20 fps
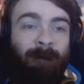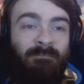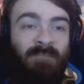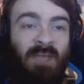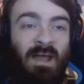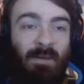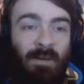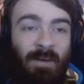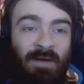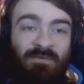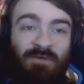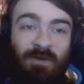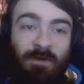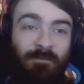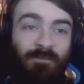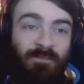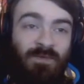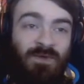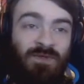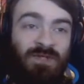However,
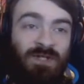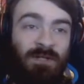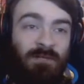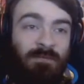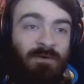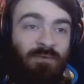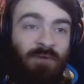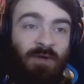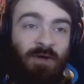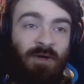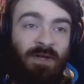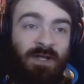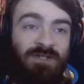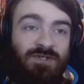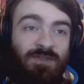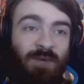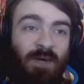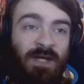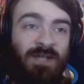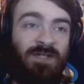using the move when it only hits
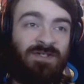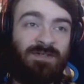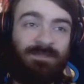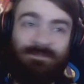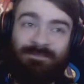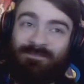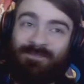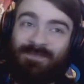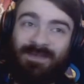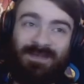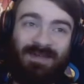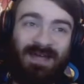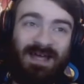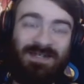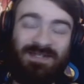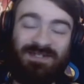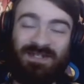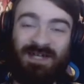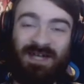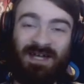twice,
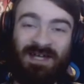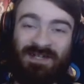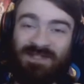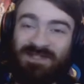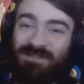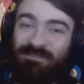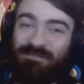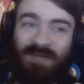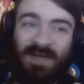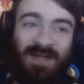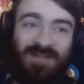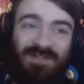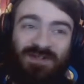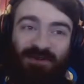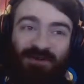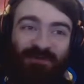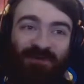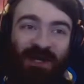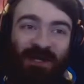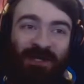that's yikes. That's
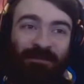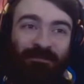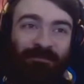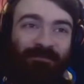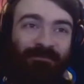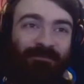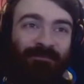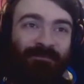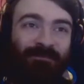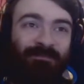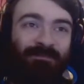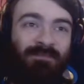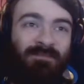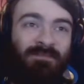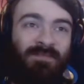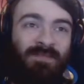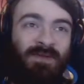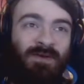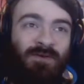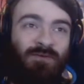not fun.
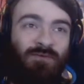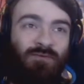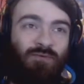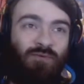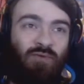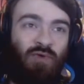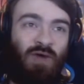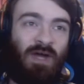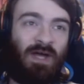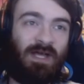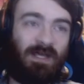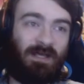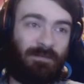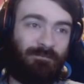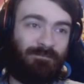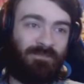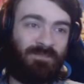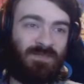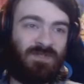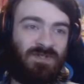Right,
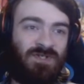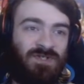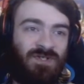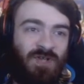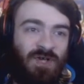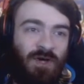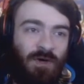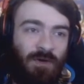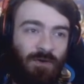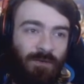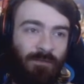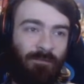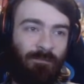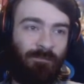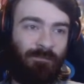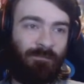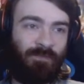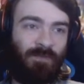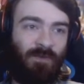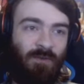so
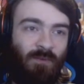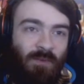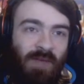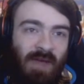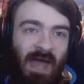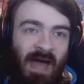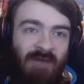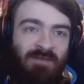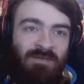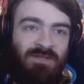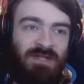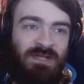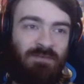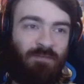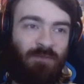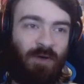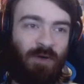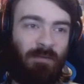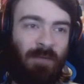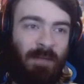we have a
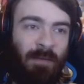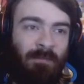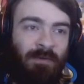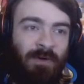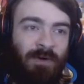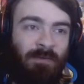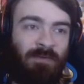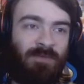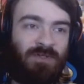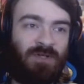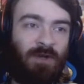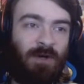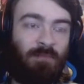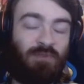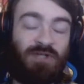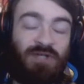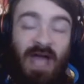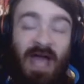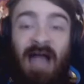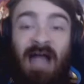Team Rocket member up the top,
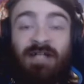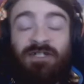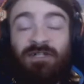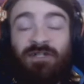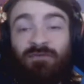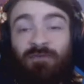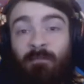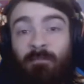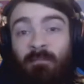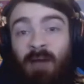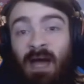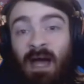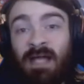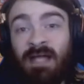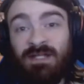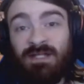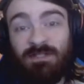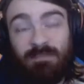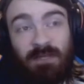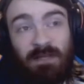which actually
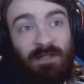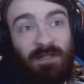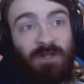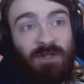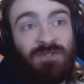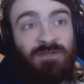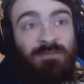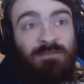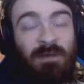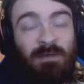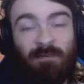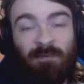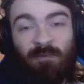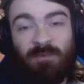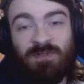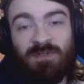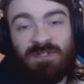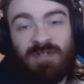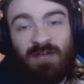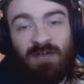reminds me, lots of people have
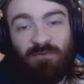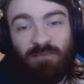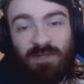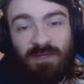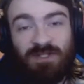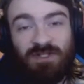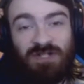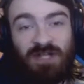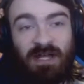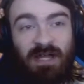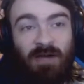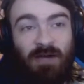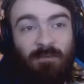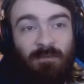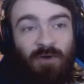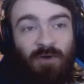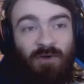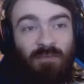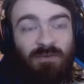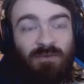been saying for me to check out
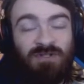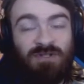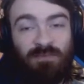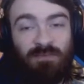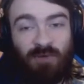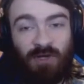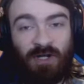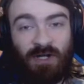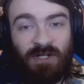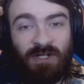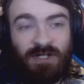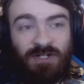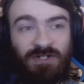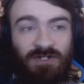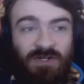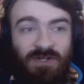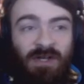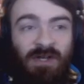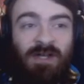Pokemon Team Rocket Edition.